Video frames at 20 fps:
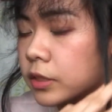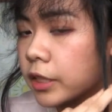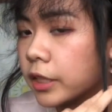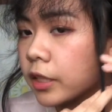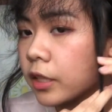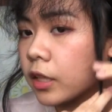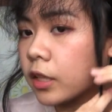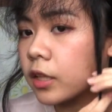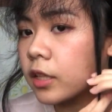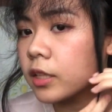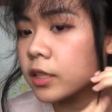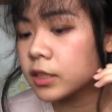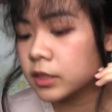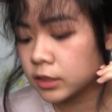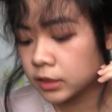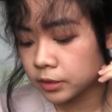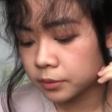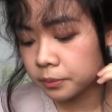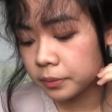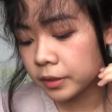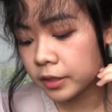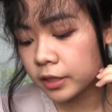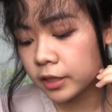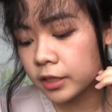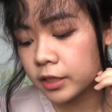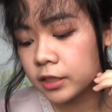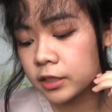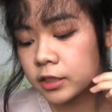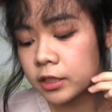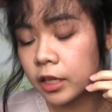Take this
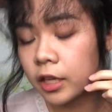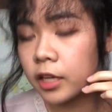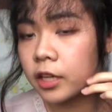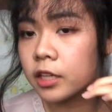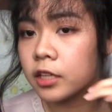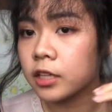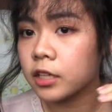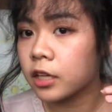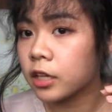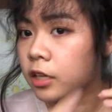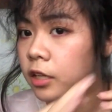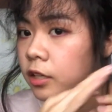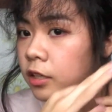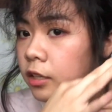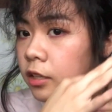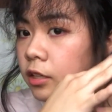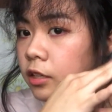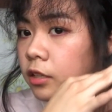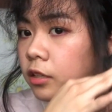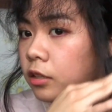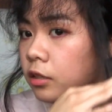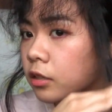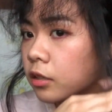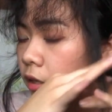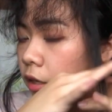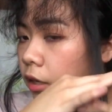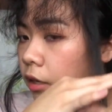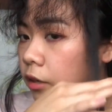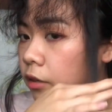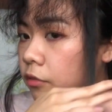piece and cut it
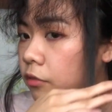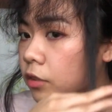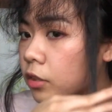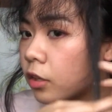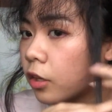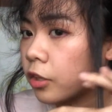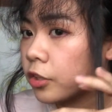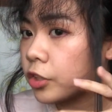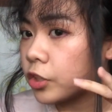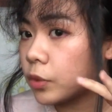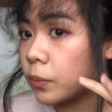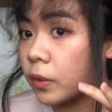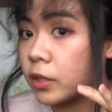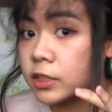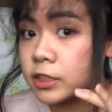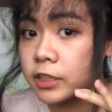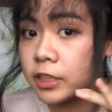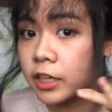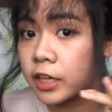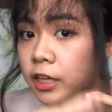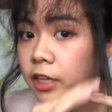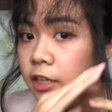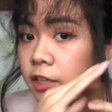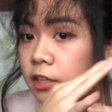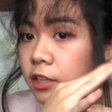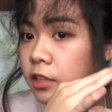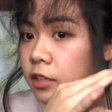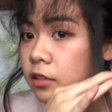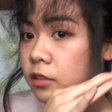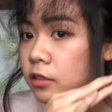however long you want to cut it.